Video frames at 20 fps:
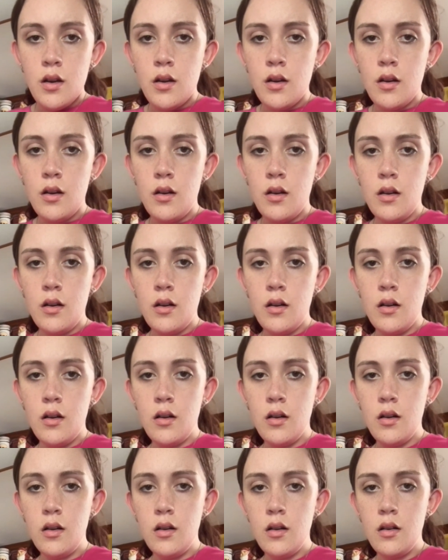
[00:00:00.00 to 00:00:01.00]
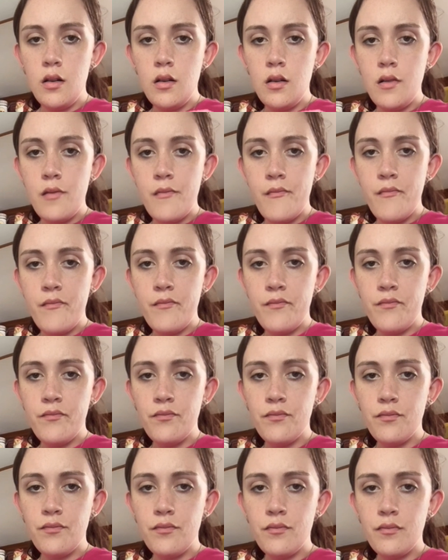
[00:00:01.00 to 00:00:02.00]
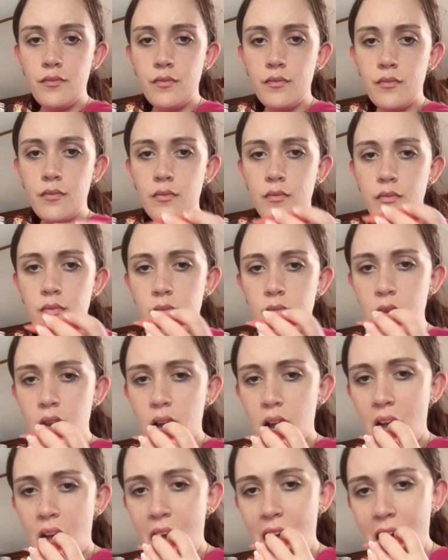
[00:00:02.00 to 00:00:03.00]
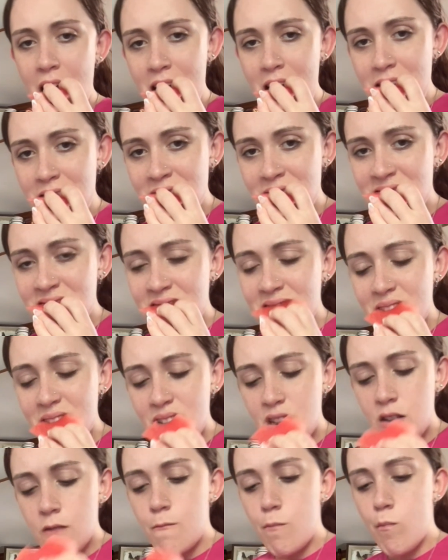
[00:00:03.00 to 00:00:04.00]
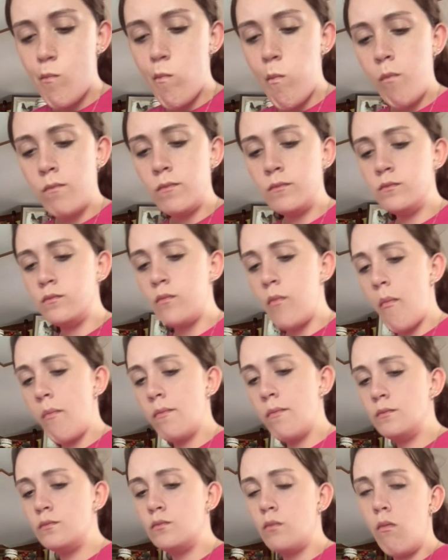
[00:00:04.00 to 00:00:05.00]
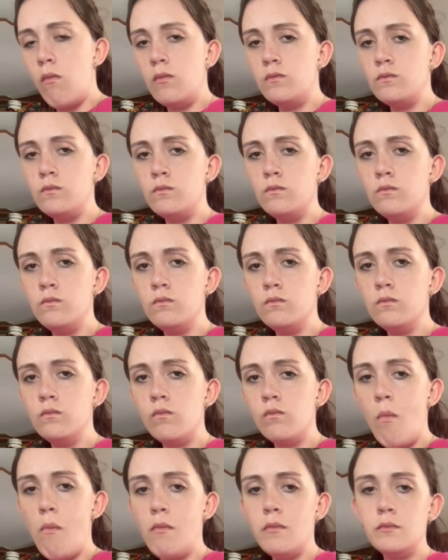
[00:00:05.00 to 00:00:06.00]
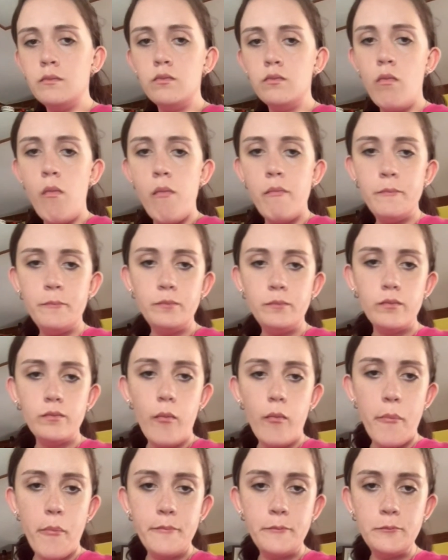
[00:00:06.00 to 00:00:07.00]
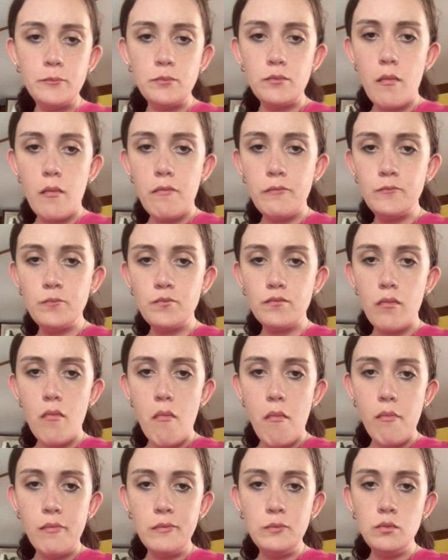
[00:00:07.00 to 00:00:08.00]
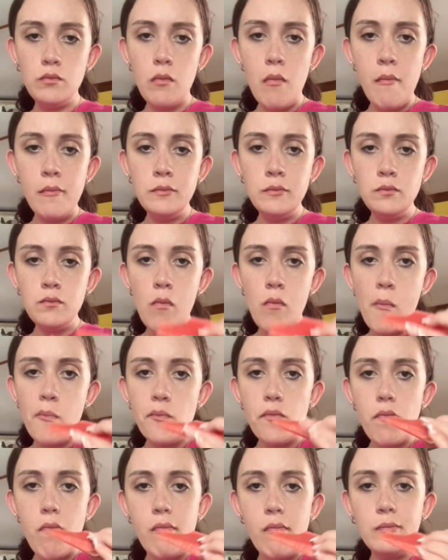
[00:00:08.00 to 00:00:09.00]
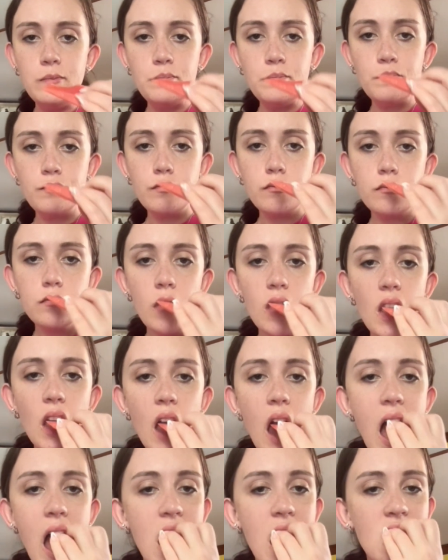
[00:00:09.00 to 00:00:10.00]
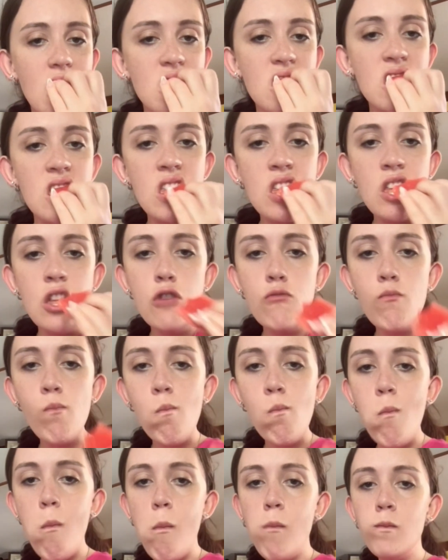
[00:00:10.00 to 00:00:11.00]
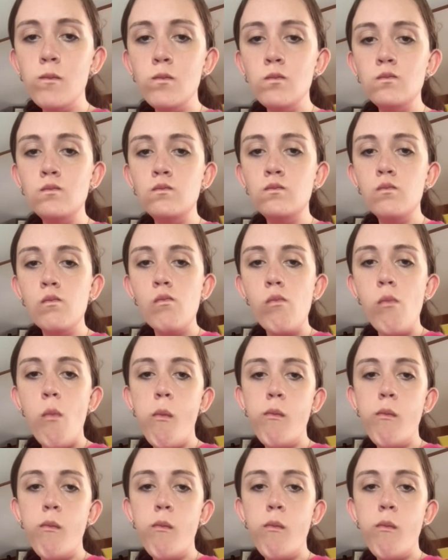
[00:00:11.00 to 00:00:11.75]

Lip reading: Sometime after I was no longer a roommate, that was really where I learned that Tammy used drugs religiously.